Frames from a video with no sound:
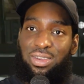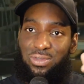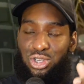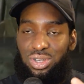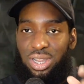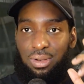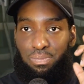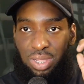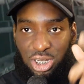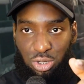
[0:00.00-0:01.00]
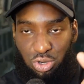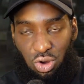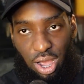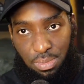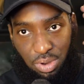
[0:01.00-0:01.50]
you for tuning in. Please
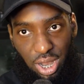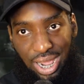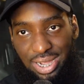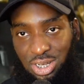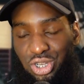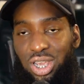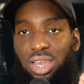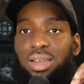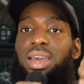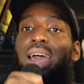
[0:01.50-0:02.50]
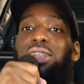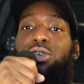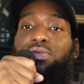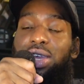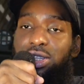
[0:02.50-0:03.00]
subscribe, like and share, and
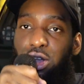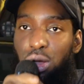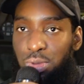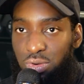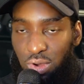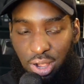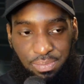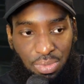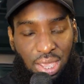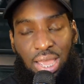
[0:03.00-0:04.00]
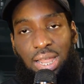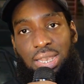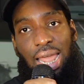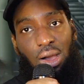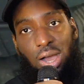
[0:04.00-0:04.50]
don't forget to comment. All right,
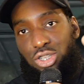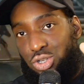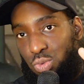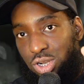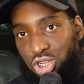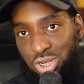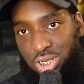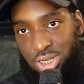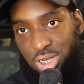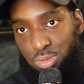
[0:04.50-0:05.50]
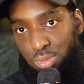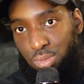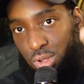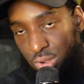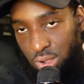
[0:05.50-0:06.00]
now I just want to stress this
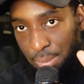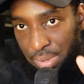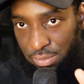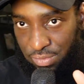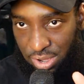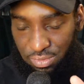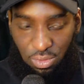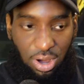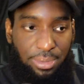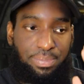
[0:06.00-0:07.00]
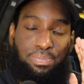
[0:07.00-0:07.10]
a bit further, right?